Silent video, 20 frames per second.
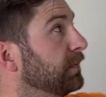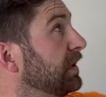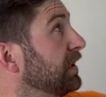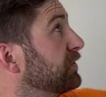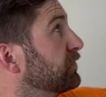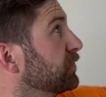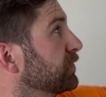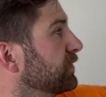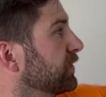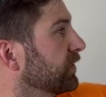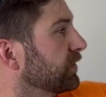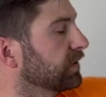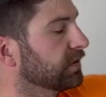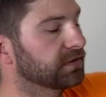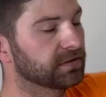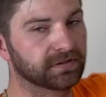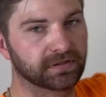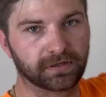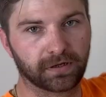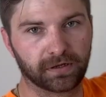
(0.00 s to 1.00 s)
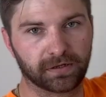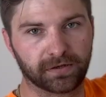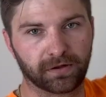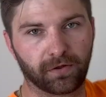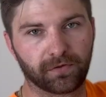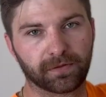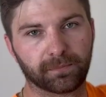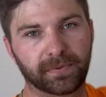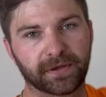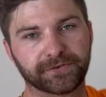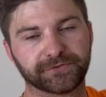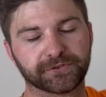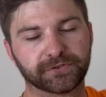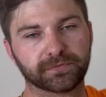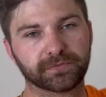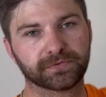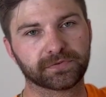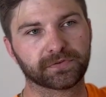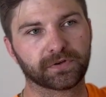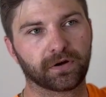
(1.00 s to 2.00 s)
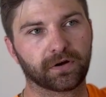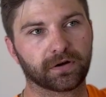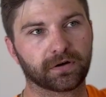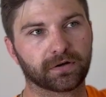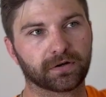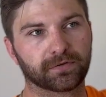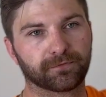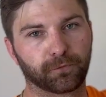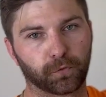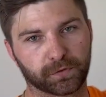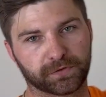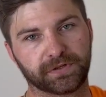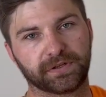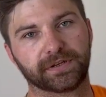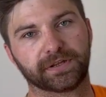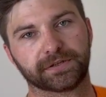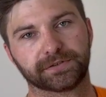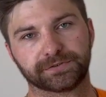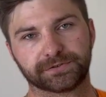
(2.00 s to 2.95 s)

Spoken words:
Each return in all the bedrooms are 14-inch.